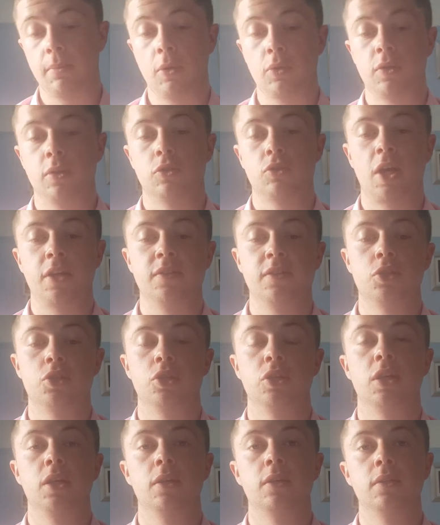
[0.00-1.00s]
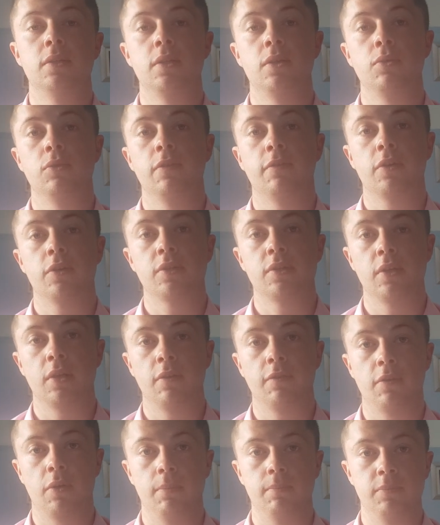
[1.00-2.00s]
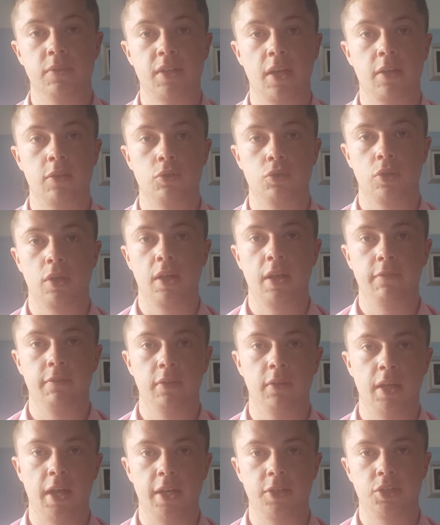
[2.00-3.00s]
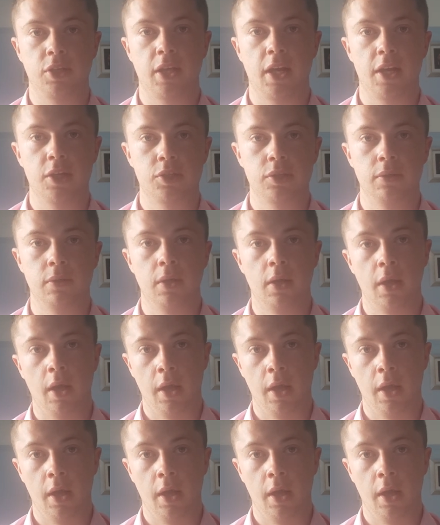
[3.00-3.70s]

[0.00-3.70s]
about the transition into university from secondary level education,